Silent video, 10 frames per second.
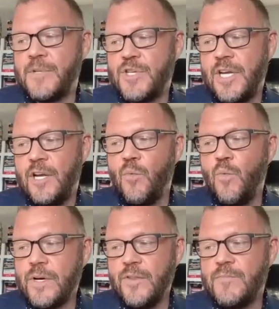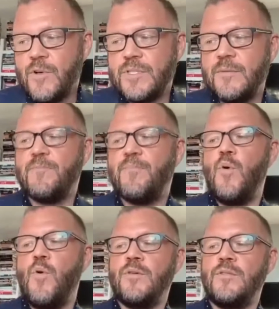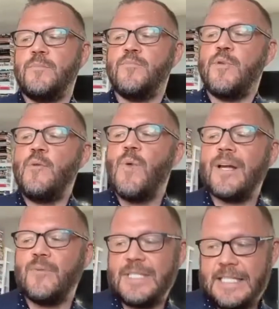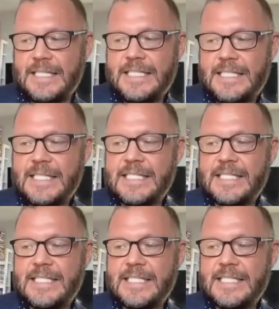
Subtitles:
Michelle, what are the most important prerequisites to